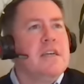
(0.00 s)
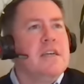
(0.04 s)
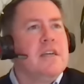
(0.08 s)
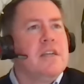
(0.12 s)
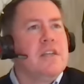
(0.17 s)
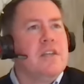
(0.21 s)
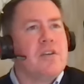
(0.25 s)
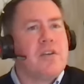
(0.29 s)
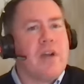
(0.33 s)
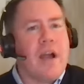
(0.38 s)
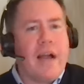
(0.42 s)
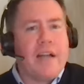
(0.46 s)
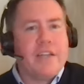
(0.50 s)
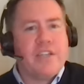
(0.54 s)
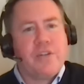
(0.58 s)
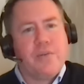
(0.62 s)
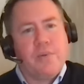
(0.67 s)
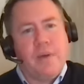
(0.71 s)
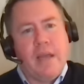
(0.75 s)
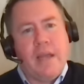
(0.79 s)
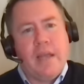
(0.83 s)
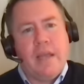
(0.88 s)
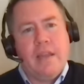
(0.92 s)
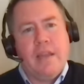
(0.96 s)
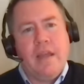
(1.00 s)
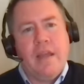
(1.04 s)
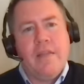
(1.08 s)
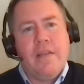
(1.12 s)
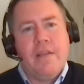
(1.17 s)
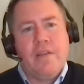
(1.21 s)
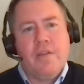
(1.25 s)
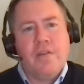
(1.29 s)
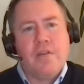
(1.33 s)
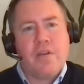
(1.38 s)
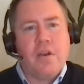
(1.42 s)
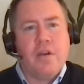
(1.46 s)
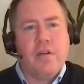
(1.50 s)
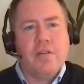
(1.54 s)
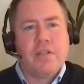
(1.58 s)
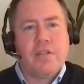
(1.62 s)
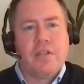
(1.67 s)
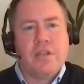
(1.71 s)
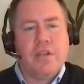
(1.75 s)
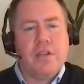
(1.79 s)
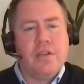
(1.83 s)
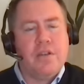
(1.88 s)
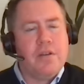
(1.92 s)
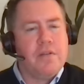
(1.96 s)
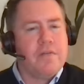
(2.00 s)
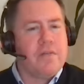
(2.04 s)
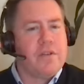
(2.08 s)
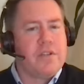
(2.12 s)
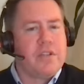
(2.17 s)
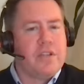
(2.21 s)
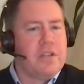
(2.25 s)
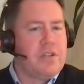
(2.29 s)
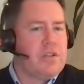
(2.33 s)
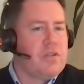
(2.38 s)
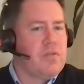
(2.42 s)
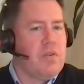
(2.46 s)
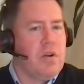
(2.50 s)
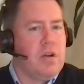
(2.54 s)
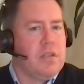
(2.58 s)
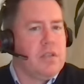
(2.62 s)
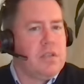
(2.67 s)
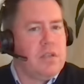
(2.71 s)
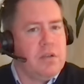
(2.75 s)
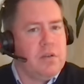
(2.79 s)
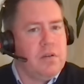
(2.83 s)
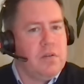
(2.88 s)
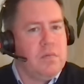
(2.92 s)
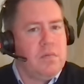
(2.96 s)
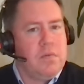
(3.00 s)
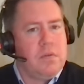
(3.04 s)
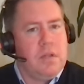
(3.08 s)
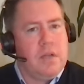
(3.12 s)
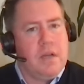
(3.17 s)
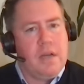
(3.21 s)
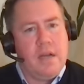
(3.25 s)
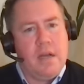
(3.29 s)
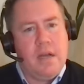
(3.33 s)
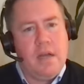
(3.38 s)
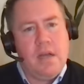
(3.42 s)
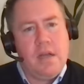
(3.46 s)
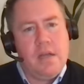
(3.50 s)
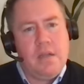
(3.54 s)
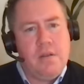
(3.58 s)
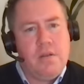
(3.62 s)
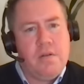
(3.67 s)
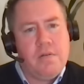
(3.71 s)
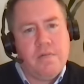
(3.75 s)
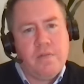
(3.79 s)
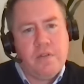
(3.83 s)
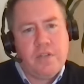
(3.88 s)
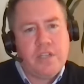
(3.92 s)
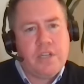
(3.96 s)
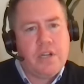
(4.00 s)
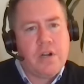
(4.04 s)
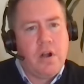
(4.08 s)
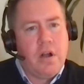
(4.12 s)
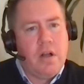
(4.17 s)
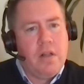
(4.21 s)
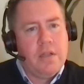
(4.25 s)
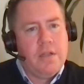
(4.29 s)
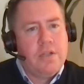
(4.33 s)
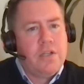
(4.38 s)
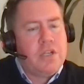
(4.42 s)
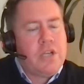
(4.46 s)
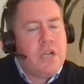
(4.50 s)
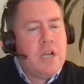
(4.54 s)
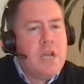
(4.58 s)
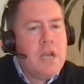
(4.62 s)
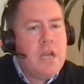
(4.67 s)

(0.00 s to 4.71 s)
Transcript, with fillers: you graduate and then you go to university of toronto uh, university college